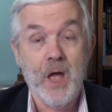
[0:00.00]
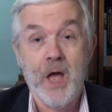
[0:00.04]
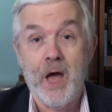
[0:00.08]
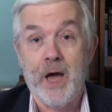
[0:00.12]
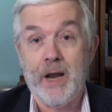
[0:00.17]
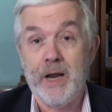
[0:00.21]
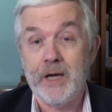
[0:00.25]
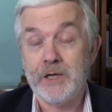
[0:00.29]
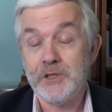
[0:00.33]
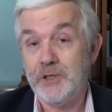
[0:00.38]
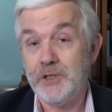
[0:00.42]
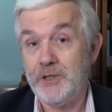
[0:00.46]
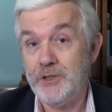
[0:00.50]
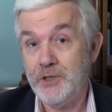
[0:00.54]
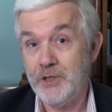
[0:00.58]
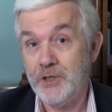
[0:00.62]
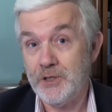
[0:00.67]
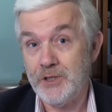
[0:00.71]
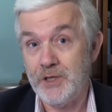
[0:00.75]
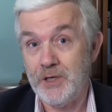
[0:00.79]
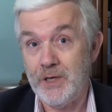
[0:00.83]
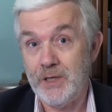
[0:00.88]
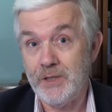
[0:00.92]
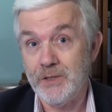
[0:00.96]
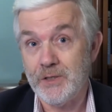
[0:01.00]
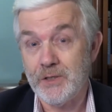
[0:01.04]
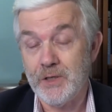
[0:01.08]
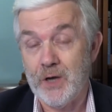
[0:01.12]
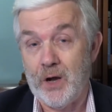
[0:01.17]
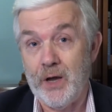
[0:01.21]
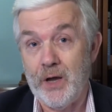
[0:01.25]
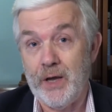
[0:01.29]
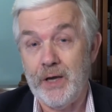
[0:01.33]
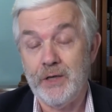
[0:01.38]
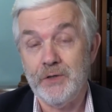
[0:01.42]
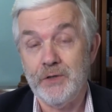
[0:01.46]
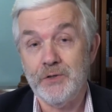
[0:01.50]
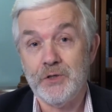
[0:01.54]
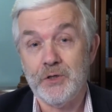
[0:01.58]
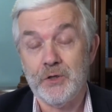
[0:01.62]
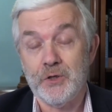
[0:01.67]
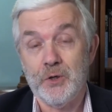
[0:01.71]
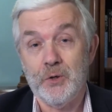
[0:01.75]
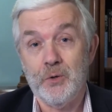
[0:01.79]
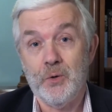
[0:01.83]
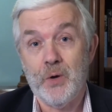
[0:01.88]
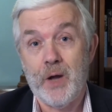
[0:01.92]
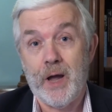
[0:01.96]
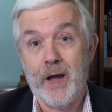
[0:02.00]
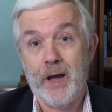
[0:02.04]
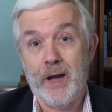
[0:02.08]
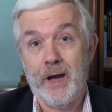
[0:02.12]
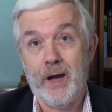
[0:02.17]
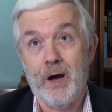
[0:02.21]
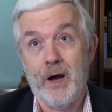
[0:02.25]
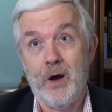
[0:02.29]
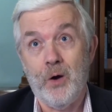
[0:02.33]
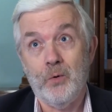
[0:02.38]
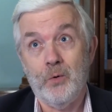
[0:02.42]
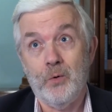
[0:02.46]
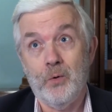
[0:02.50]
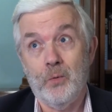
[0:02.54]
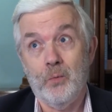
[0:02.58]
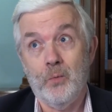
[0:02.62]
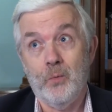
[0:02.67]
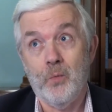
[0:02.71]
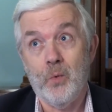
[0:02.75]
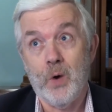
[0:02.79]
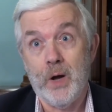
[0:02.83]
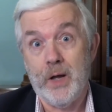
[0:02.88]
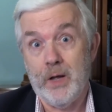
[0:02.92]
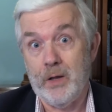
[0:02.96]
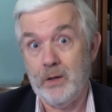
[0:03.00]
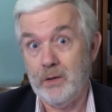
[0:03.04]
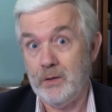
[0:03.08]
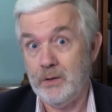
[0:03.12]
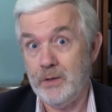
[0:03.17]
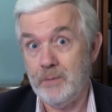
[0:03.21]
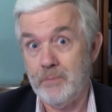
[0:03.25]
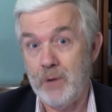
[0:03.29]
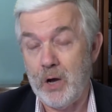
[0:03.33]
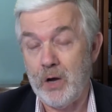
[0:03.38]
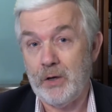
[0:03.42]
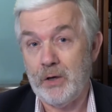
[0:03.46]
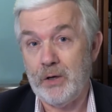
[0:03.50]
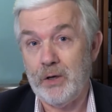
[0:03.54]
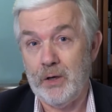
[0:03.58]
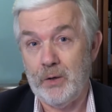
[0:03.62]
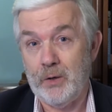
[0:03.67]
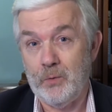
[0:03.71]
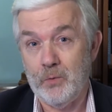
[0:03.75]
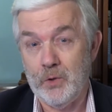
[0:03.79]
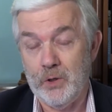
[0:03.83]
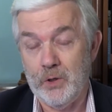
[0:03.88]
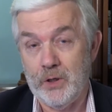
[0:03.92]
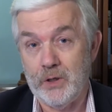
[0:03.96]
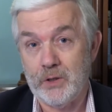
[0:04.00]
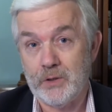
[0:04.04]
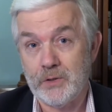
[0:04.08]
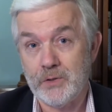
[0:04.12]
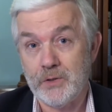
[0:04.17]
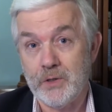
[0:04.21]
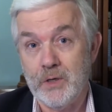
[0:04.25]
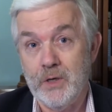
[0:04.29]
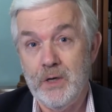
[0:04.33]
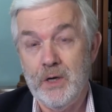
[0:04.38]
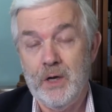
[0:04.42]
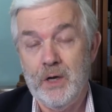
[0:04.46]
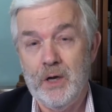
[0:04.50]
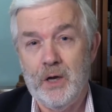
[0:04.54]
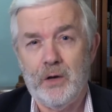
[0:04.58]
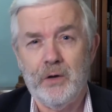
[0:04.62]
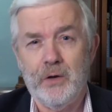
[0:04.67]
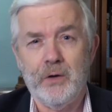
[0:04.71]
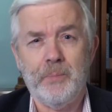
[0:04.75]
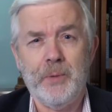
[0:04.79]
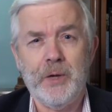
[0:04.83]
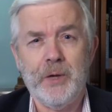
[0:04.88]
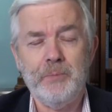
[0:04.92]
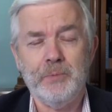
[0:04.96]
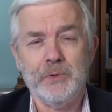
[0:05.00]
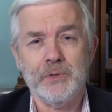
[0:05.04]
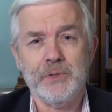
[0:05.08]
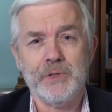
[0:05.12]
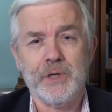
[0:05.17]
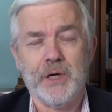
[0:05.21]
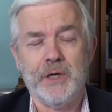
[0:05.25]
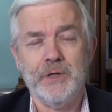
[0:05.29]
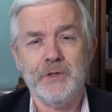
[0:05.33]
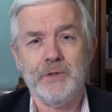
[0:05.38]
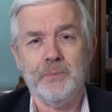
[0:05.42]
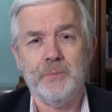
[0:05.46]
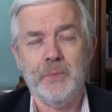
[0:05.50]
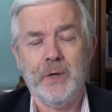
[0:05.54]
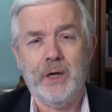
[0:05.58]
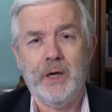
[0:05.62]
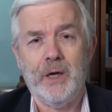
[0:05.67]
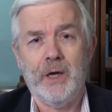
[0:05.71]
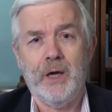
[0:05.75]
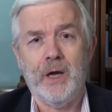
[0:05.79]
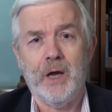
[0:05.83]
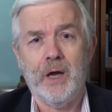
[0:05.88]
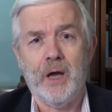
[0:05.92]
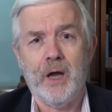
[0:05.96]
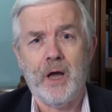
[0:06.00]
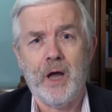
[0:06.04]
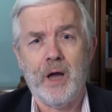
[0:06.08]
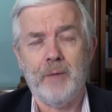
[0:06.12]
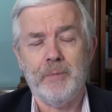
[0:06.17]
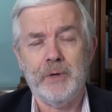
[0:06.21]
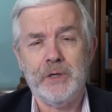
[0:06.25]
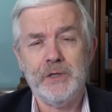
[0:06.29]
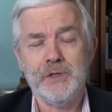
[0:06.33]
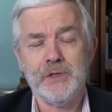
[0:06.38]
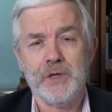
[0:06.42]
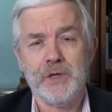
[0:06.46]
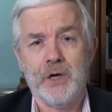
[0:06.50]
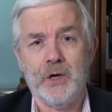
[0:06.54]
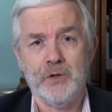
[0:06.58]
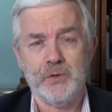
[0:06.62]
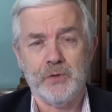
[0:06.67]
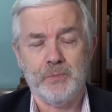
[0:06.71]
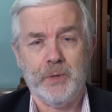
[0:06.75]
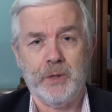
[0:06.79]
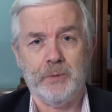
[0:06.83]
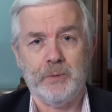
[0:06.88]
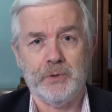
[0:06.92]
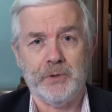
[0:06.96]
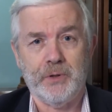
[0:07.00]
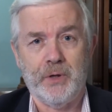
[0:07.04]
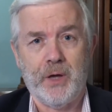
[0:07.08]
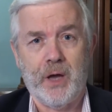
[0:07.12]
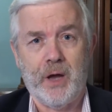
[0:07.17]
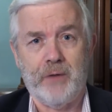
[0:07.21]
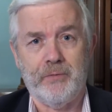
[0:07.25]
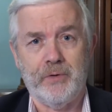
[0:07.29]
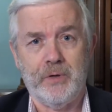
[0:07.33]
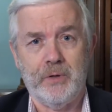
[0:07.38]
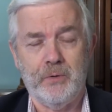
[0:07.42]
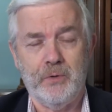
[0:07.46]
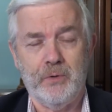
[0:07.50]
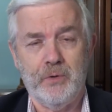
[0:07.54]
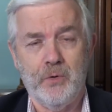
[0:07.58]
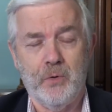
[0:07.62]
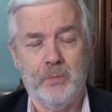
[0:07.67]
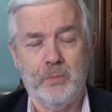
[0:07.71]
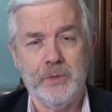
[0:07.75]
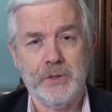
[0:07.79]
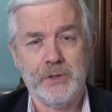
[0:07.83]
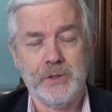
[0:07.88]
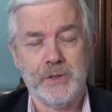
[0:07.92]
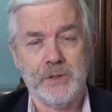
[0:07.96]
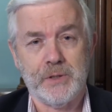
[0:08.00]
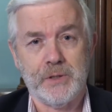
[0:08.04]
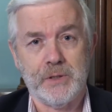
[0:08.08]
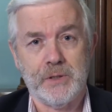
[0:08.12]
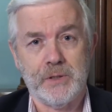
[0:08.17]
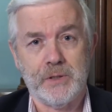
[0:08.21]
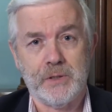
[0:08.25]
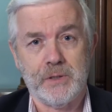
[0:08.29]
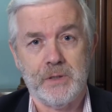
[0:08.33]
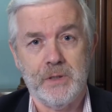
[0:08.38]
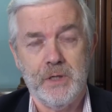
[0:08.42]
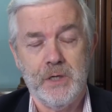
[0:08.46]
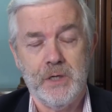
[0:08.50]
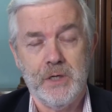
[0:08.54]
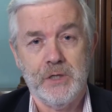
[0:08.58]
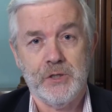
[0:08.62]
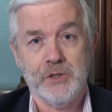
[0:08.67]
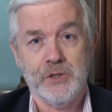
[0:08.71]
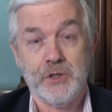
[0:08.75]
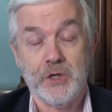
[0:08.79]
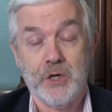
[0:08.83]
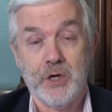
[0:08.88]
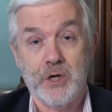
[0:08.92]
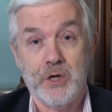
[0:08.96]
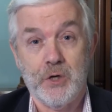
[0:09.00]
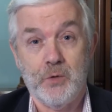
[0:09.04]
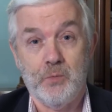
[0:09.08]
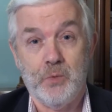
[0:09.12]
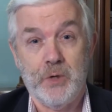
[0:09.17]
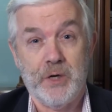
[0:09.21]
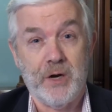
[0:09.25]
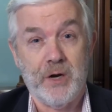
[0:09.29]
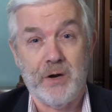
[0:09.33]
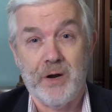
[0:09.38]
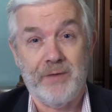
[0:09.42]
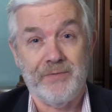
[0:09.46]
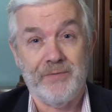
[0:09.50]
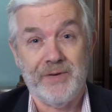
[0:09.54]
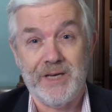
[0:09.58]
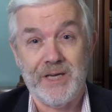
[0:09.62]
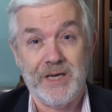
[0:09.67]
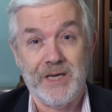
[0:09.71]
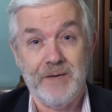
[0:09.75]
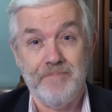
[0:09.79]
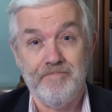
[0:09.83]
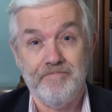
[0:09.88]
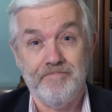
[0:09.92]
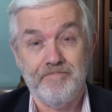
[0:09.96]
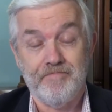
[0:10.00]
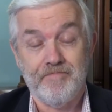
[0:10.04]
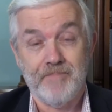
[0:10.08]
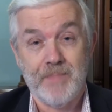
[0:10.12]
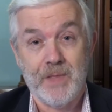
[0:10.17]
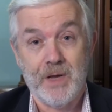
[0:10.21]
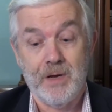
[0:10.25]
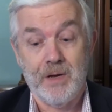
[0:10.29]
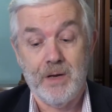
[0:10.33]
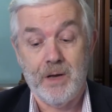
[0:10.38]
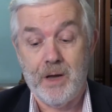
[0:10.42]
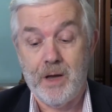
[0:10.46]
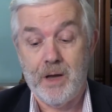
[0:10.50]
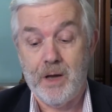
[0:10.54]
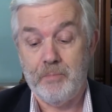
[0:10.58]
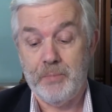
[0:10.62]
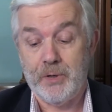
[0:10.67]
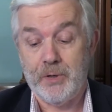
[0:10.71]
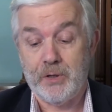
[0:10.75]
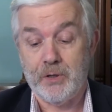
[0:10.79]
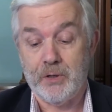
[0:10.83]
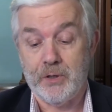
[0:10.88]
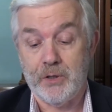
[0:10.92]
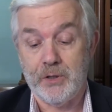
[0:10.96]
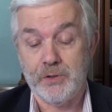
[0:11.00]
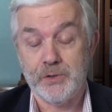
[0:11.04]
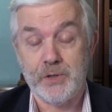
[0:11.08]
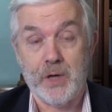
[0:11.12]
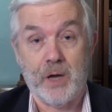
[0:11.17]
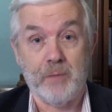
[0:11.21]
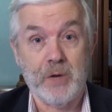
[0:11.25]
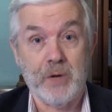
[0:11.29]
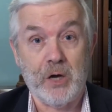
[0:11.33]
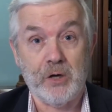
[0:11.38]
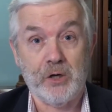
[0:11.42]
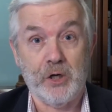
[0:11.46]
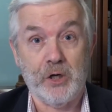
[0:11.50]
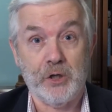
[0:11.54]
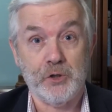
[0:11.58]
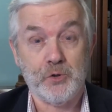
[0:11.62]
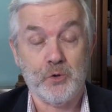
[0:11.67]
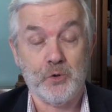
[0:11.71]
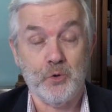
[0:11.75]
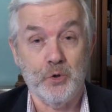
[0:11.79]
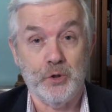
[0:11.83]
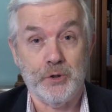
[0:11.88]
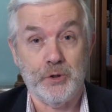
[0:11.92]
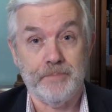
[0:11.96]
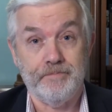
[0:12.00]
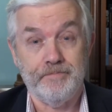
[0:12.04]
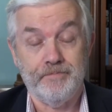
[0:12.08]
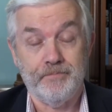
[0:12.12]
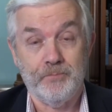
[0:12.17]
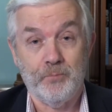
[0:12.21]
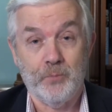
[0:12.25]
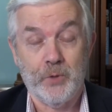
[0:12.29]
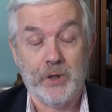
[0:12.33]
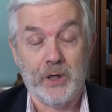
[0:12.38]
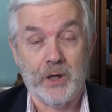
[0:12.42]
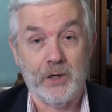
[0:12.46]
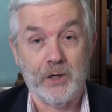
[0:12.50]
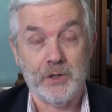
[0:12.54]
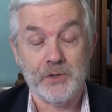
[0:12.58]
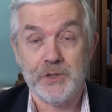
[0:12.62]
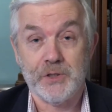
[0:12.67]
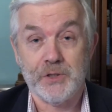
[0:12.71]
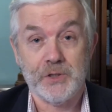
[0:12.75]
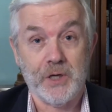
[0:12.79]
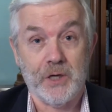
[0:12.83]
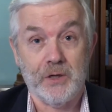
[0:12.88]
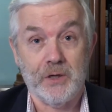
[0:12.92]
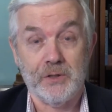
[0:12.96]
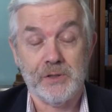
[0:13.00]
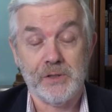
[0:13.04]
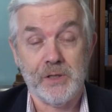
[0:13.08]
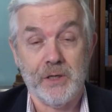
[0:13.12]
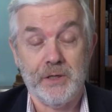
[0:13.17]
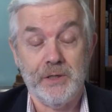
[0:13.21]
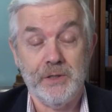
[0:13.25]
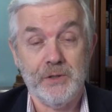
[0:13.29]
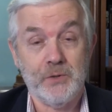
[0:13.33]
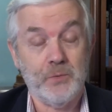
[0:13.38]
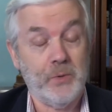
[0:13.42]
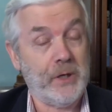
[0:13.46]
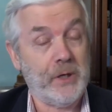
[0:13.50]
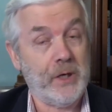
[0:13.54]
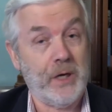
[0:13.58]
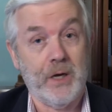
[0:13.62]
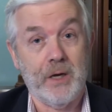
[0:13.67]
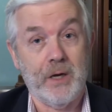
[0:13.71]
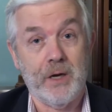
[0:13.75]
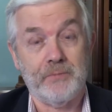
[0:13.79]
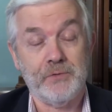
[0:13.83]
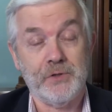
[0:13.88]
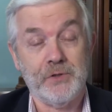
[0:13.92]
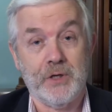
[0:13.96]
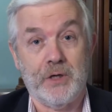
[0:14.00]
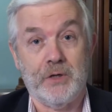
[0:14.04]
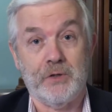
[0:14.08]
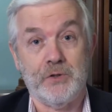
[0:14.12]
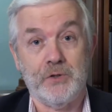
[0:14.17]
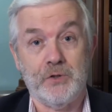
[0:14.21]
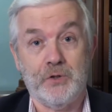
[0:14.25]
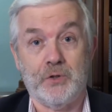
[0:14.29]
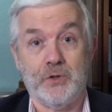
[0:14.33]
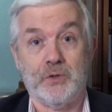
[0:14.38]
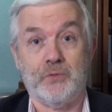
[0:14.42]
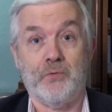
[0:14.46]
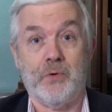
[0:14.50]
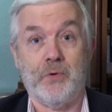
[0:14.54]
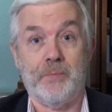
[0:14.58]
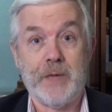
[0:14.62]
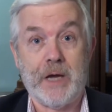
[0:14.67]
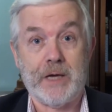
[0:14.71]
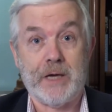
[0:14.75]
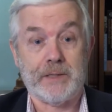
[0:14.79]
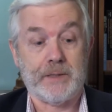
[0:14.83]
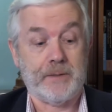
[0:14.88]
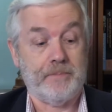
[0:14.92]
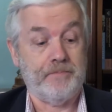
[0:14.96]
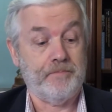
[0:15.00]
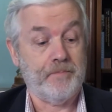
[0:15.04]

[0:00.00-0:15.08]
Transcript: And actually just an insight into how well the marketing works. A lot of people say to me, uh, how many salespeople do you have in your businesses? So we don't have any uh, because our marketing is good. We get lots of sales leads, we get enough sales just from that.